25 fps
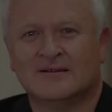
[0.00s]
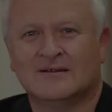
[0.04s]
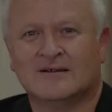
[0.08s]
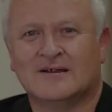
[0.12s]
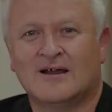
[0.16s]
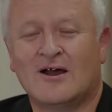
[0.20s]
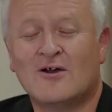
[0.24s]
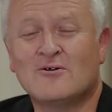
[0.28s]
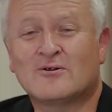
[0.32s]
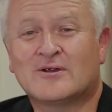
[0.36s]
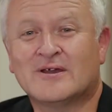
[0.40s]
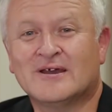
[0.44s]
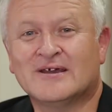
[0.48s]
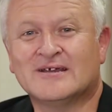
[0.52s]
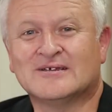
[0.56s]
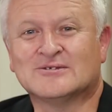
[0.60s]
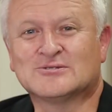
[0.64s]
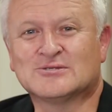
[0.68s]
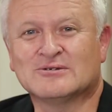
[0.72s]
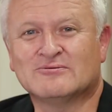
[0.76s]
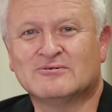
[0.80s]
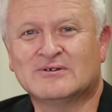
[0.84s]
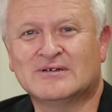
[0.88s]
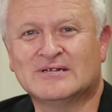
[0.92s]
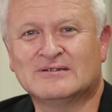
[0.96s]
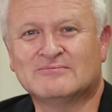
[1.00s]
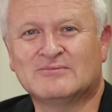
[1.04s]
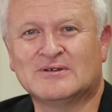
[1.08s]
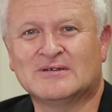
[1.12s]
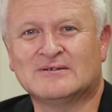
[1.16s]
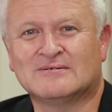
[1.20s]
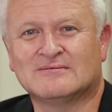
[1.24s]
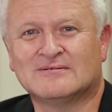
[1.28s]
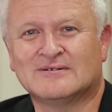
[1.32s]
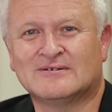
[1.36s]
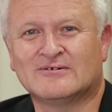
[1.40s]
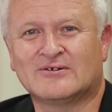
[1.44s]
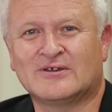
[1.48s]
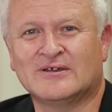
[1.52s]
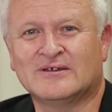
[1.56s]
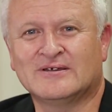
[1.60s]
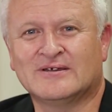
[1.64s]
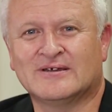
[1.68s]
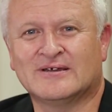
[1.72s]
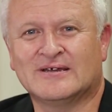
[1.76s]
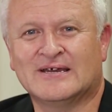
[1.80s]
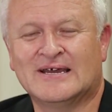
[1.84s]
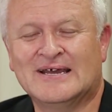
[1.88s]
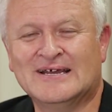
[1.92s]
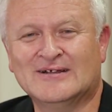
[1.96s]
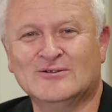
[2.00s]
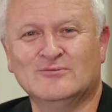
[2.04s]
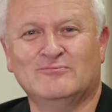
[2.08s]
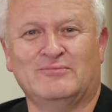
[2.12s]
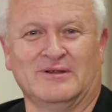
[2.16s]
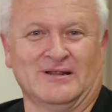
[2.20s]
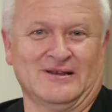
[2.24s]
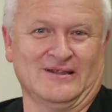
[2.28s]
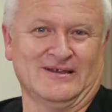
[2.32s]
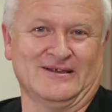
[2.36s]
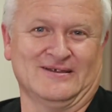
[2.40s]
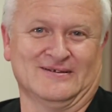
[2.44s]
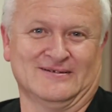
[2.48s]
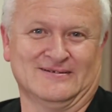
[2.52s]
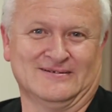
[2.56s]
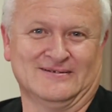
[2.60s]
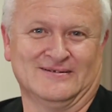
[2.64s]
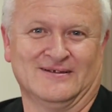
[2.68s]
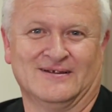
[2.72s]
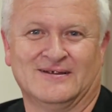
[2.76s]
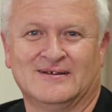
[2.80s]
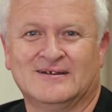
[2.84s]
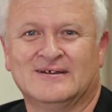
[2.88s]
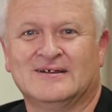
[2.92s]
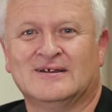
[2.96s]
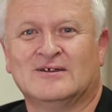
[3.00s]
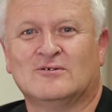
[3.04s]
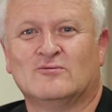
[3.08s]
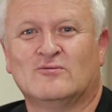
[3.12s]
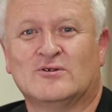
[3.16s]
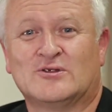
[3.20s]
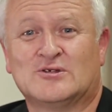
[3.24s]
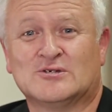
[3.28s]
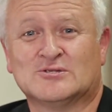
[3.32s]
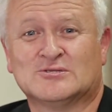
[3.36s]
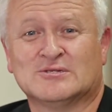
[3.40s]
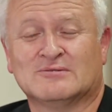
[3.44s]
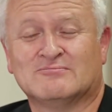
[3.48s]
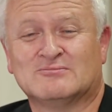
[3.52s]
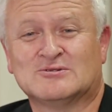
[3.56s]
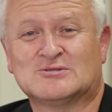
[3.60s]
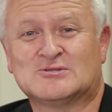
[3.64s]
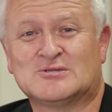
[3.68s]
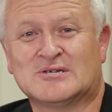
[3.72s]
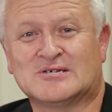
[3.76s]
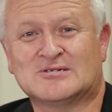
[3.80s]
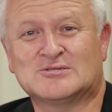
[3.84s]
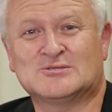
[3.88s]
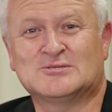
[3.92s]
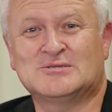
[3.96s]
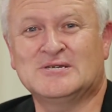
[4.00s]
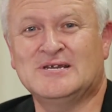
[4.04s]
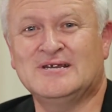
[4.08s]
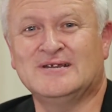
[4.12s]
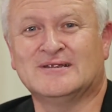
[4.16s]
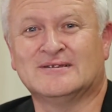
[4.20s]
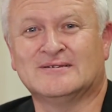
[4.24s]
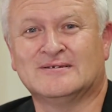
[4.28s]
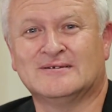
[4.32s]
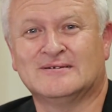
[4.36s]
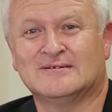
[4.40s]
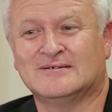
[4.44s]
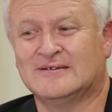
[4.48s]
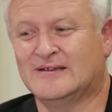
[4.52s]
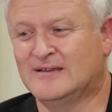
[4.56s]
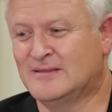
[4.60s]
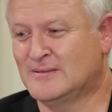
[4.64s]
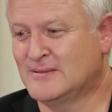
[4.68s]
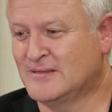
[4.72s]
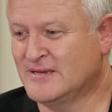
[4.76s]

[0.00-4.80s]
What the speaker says: Okay, so we're going to be looking at Hillbilly, which is number 16 in